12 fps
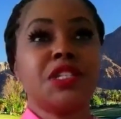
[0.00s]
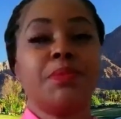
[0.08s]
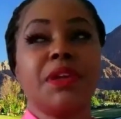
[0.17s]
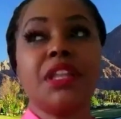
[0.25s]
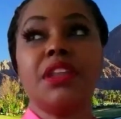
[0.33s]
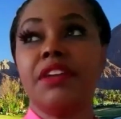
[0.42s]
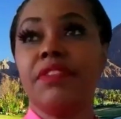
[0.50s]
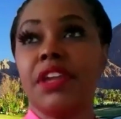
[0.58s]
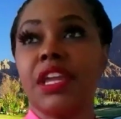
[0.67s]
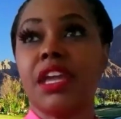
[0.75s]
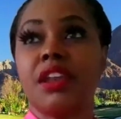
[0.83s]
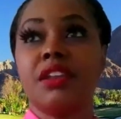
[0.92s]
to be
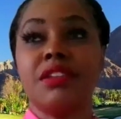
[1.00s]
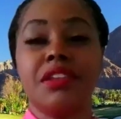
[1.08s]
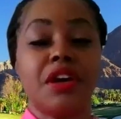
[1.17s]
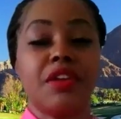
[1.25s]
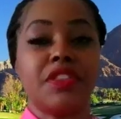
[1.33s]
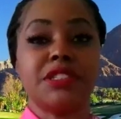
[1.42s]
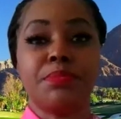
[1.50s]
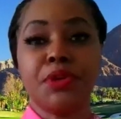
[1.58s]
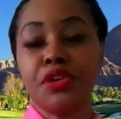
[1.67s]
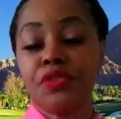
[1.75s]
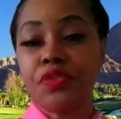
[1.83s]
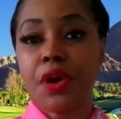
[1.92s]
living in, you know, this
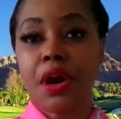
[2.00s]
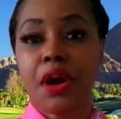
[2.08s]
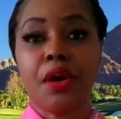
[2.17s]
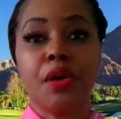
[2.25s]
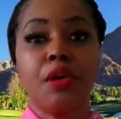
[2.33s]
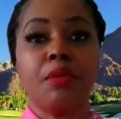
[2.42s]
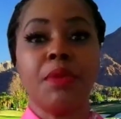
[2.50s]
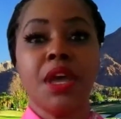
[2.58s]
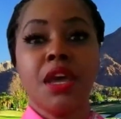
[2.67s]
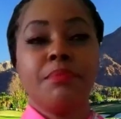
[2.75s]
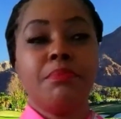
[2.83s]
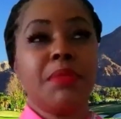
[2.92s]
beautiful home,
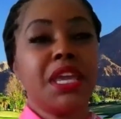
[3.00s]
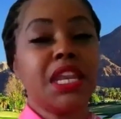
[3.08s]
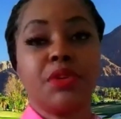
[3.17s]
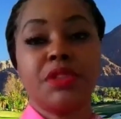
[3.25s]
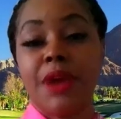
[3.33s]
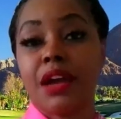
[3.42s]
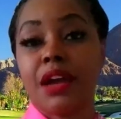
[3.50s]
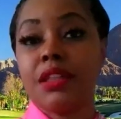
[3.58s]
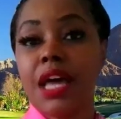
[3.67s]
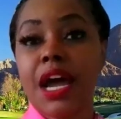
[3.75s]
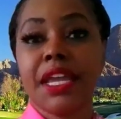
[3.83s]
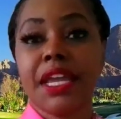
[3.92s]
meeting with my
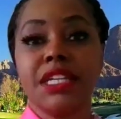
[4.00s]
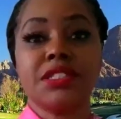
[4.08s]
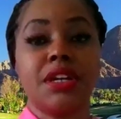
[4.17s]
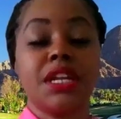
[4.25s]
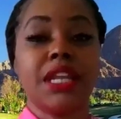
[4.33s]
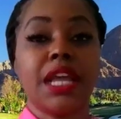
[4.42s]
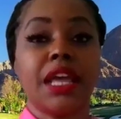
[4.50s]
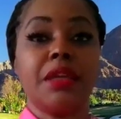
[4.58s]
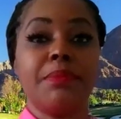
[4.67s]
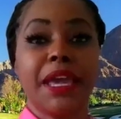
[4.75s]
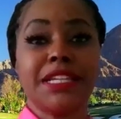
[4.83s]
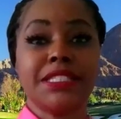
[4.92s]
clients on a
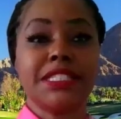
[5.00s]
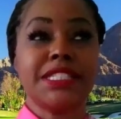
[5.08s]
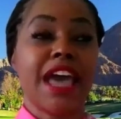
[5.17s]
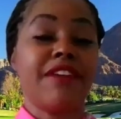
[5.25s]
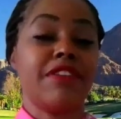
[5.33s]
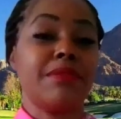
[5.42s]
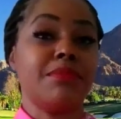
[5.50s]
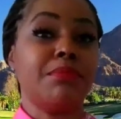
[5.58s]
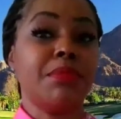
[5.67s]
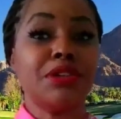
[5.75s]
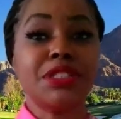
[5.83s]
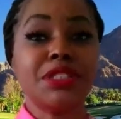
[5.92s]
daily basis, having
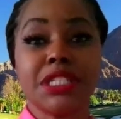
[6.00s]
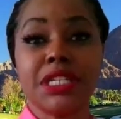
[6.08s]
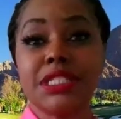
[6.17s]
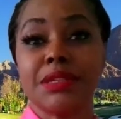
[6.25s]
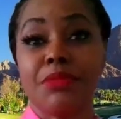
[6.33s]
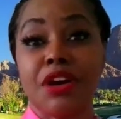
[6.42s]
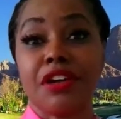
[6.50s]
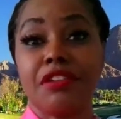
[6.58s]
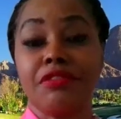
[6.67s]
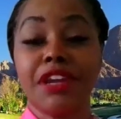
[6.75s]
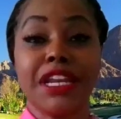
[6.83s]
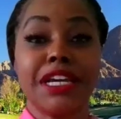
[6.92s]
mimosas and
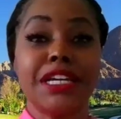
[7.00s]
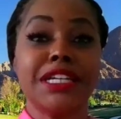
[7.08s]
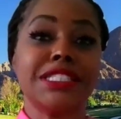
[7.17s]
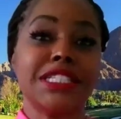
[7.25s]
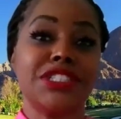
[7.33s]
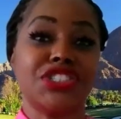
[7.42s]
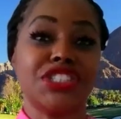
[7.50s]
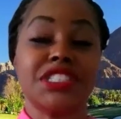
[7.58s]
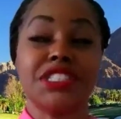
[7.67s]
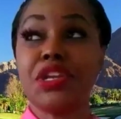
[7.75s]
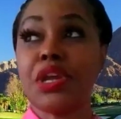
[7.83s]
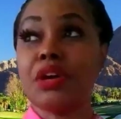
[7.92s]
margaritas and
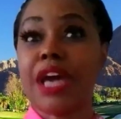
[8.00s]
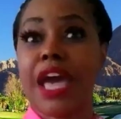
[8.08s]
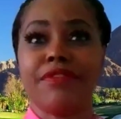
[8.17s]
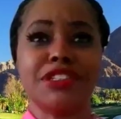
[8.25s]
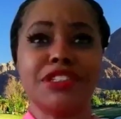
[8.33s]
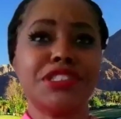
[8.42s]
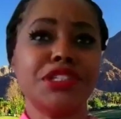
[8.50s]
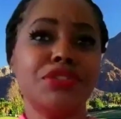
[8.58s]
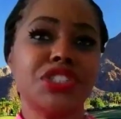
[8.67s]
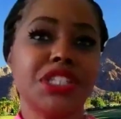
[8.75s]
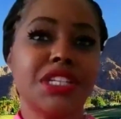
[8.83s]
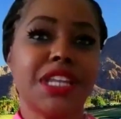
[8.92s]
just, you know, having
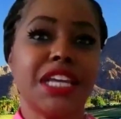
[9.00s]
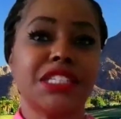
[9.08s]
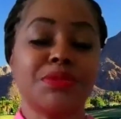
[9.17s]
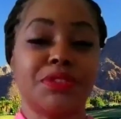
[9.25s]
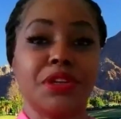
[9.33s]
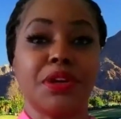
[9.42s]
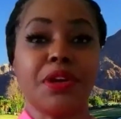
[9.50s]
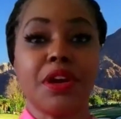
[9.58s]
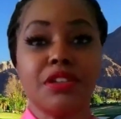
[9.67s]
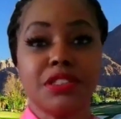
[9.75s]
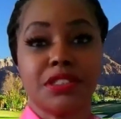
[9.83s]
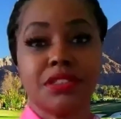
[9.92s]
sushi dates with the
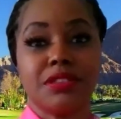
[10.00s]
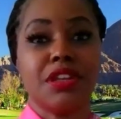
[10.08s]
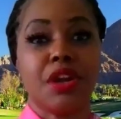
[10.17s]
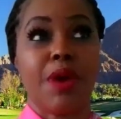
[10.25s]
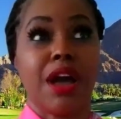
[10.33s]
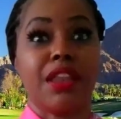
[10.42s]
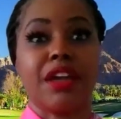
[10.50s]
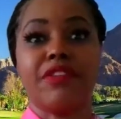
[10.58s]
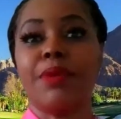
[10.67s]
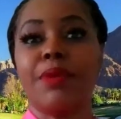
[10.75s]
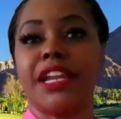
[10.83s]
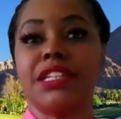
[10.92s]
girls, you know, while
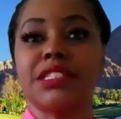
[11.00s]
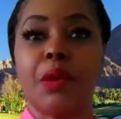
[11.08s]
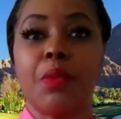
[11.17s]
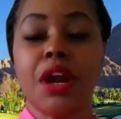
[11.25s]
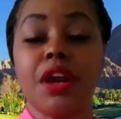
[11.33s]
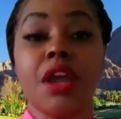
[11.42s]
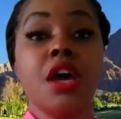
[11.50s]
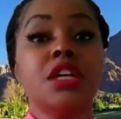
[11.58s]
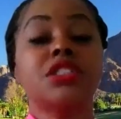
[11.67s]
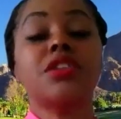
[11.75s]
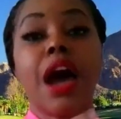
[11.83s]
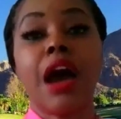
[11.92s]
everybody's at work."
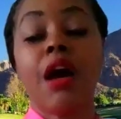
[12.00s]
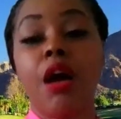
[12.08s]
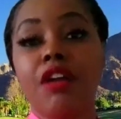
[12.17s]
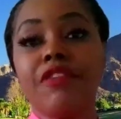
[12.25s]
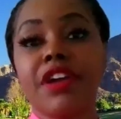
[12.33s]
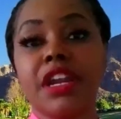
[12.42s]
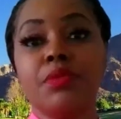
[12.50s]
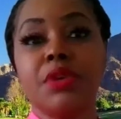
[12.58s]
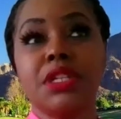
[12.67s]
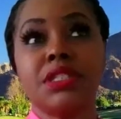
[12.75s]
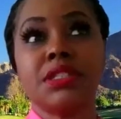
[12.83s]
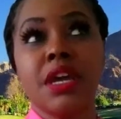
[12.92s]
So I already
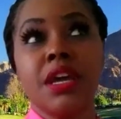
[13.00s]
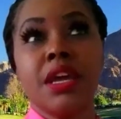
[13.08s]
was